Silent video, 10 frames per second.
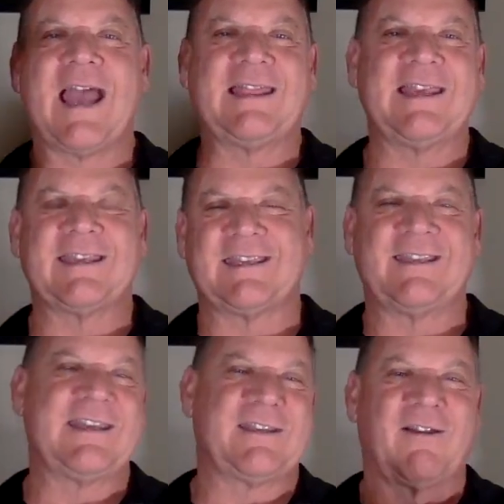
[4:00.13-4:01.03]
add this
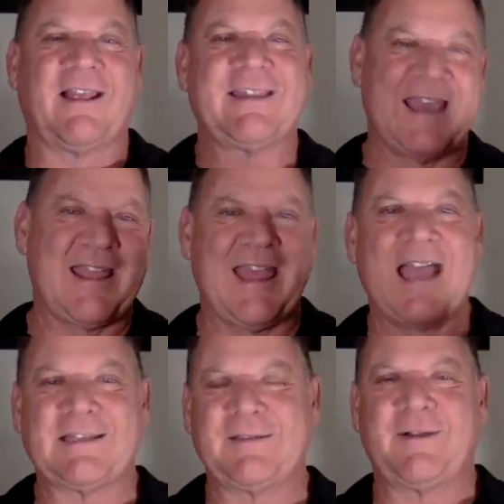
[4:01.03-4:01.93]
to this, or let's add
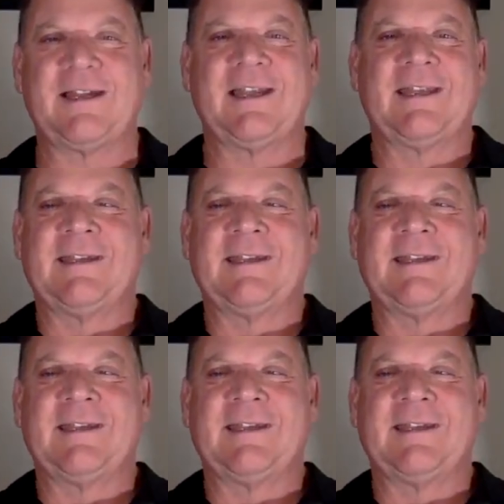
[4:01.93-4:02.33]
that to it."